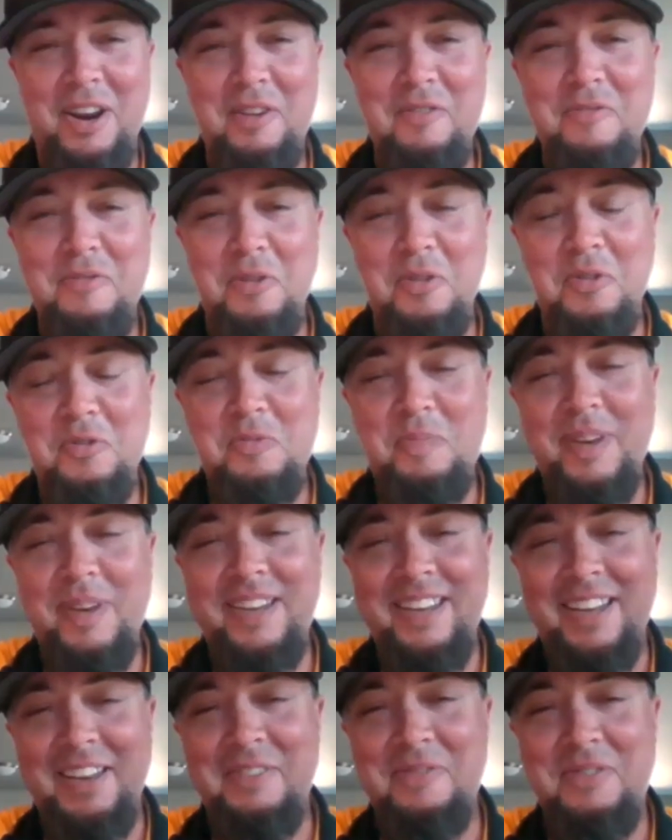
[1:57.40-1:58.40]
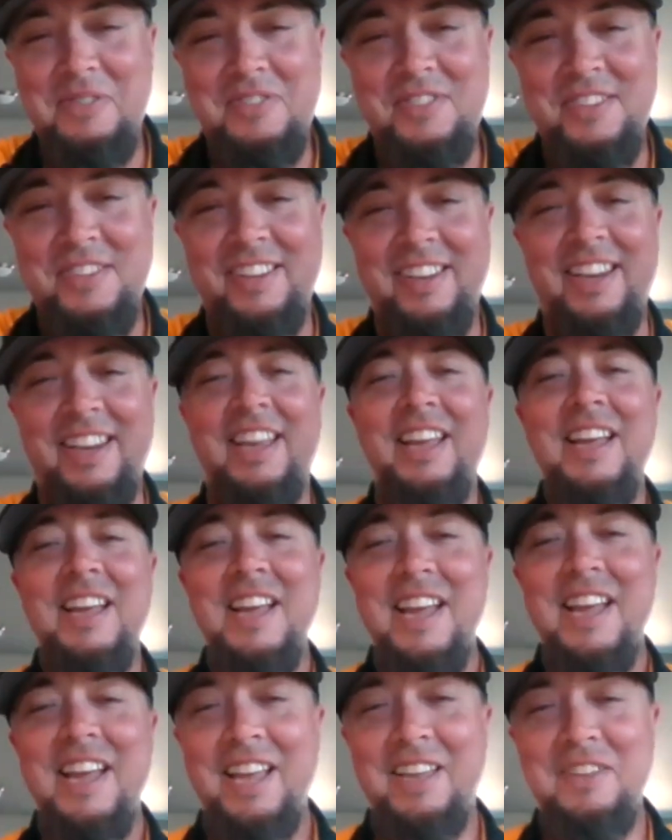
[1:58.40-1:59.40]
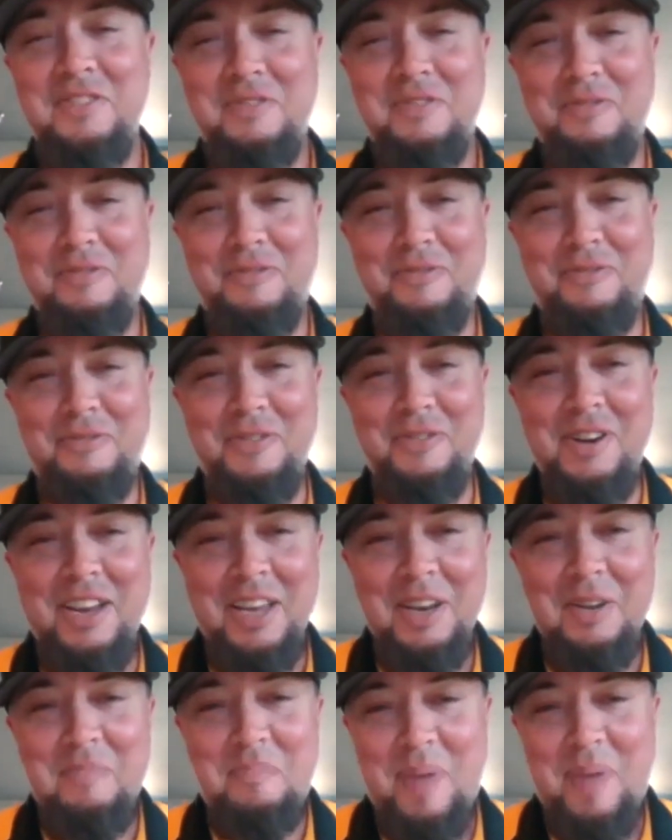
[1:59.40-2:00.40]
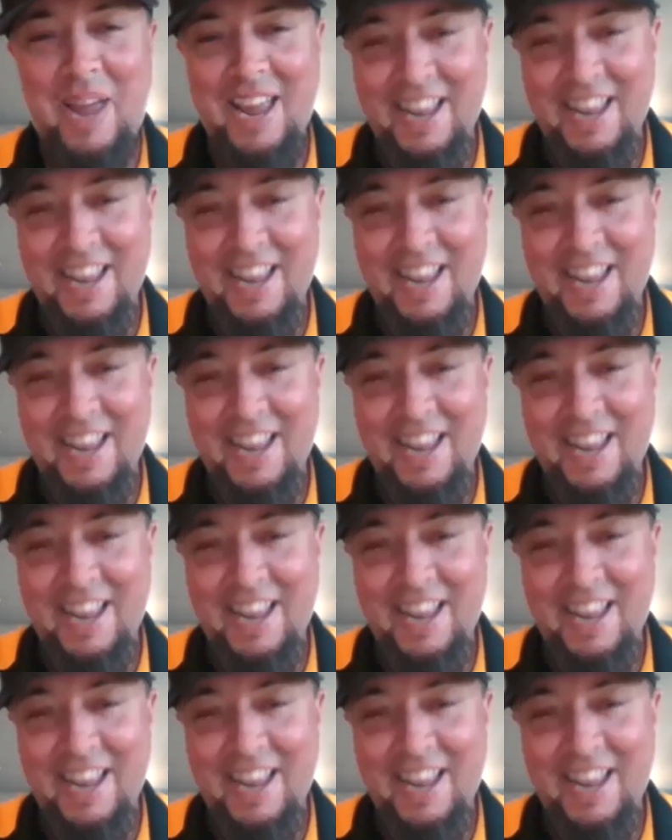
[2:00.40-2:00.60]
running full speed down the facility, his freaking